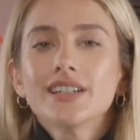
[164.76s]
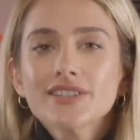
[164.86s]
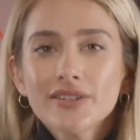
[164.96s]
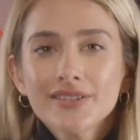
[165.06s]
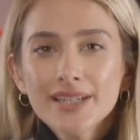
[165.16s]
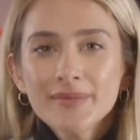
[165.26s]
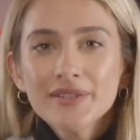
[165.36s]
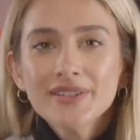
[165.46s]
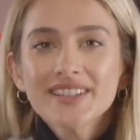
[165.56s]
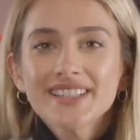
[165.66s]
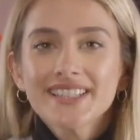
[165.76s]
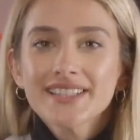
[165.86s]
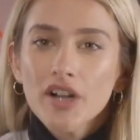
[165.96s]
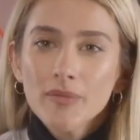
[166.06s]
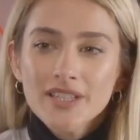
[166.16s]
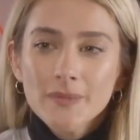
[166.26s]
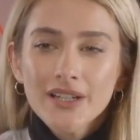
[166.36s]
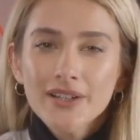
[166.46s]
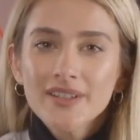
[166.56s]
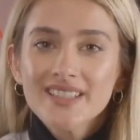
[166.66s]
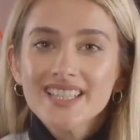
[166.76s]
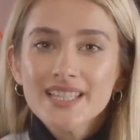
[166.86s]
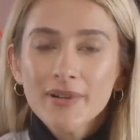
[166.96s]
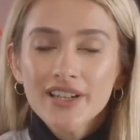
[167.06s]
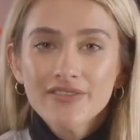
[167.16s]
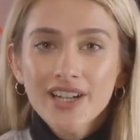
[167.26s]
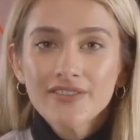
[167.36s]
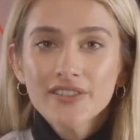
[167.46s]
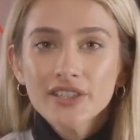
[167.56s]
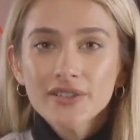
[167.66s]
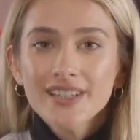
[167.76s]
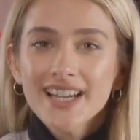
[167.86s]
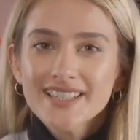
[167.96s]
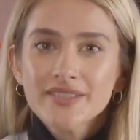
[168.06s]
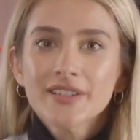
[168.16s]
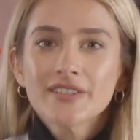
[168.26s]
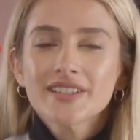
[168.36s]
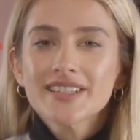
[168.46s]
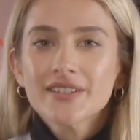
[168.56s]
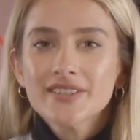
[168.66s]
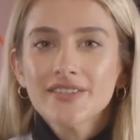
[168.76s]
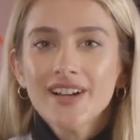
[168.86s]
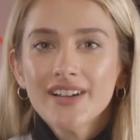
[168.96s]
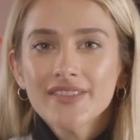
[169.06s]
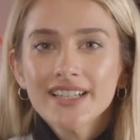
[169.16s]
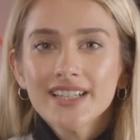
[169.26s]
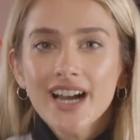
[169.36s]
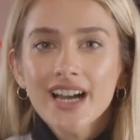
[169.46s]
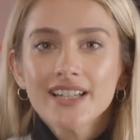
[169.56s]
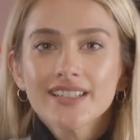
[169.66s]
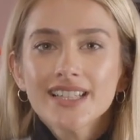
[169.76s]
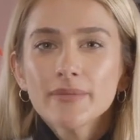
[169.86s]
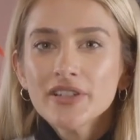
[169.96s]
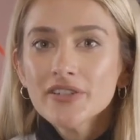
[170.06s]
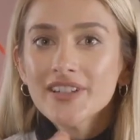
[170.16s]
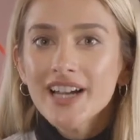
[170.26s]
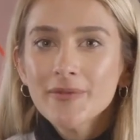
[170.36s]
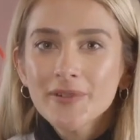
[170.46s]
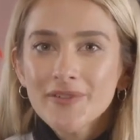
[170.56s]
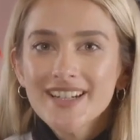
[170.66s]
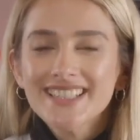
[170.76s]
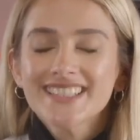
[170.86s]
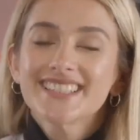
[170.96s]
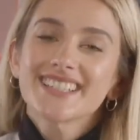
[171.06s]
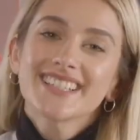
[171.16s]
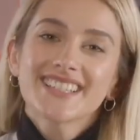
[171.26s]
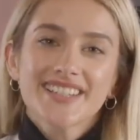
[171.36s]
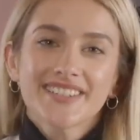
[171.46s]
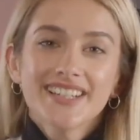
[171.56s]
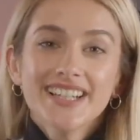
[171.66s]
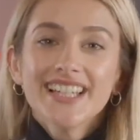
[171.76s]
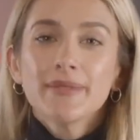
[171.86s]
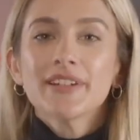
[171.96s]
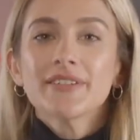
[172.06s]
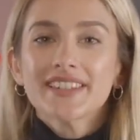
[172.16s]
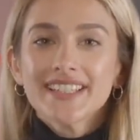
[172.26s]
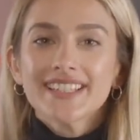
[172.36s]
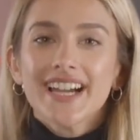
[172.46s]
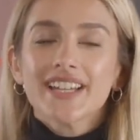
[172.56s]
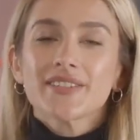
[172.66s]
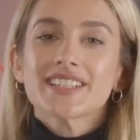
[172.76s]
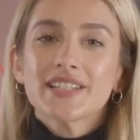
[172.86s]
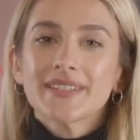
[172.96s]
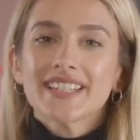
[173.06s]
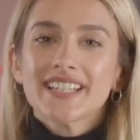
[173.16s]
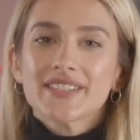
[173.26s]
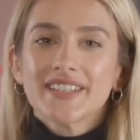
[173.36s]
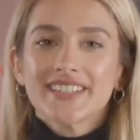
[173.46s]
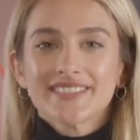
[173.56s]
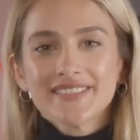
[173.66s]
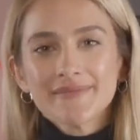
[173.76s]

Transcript: So let me know what you think in the comments below. Is the Aspire 5 for you? Is it something you can see yourself having? And let me know if you have one already. So let me know what you think, and I'll see you in the next video.